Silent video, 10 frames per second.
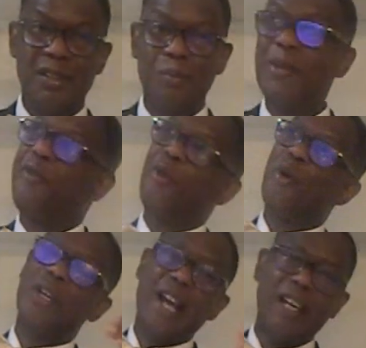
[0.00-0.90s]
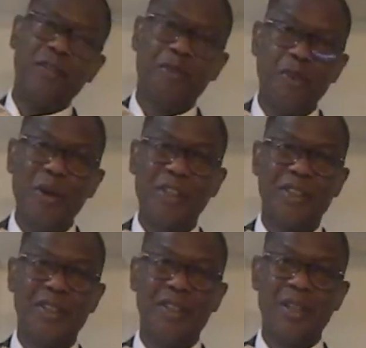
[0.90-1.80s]
before California,
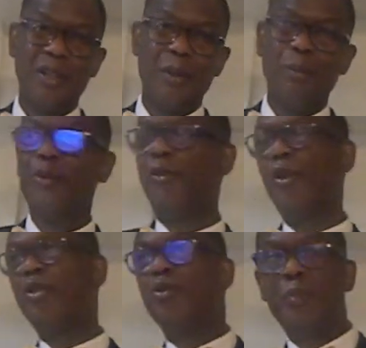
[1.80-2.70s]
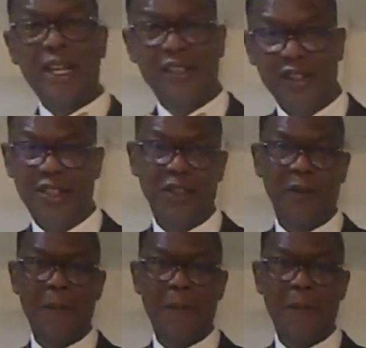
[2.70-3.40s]
before New Mexico?